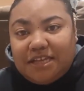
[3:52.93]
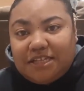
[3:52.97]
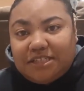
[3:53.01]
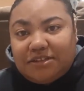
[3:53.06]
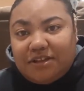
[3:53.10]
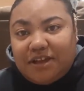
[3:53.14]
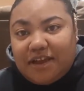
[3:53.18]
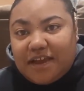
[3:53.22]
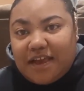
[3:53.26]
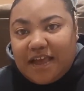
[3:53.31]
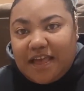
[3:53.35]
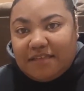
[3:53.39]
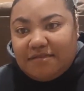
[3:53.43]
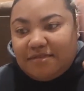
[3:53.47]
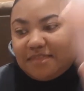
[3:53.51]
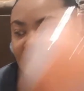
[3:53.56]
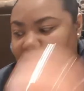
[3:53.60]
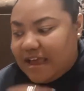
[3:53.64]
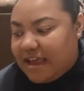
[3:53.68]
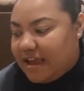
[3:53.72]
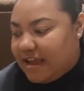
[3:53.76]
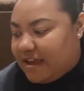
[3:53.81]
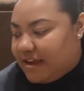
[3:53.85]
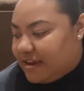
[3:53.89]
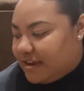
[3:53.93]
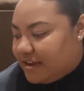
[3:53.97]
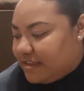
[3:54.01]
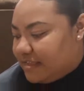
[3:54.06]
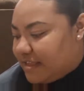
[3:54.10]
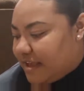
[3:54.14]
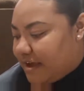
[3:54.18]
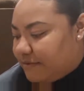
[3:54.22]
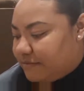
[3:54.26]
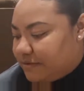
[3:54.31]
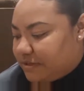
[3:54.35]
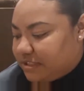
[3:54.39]
So I got that,
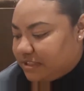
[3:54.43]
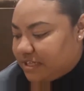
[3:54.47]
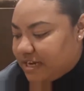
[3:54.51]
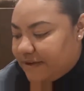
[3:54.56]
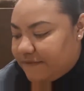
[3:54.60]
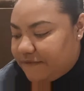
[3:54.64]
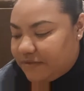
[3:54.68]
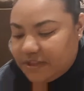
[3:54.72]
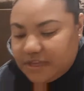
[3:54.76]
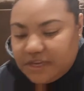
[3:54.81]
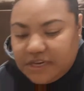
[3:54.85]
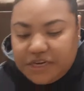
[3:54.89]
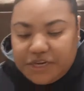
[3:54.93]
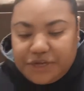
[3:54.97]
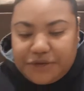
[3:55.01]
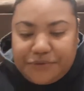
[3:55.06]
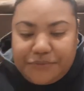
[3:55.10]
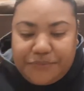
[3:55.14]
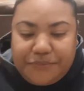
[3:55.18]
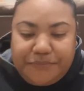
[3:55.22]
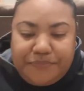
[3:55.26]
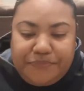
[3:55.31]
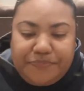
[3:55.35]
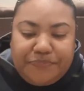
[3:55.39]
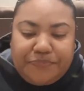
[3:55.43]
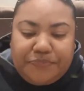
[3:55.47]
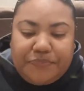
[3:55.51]
and that was definitely new.